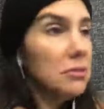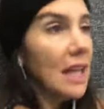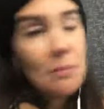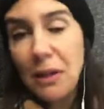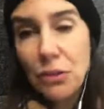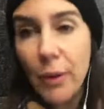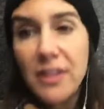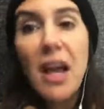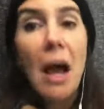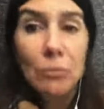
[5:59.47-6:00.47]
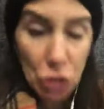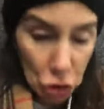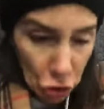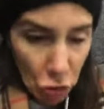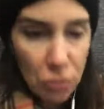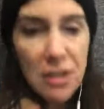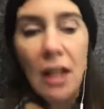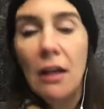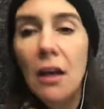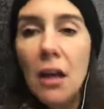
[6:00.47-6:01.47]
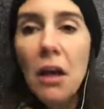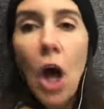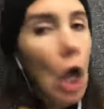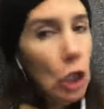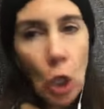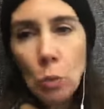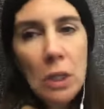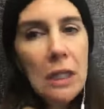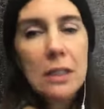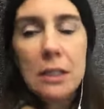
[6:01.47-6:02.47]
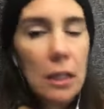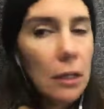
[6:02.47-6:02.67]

That's my choice. I'm choosing aloneness.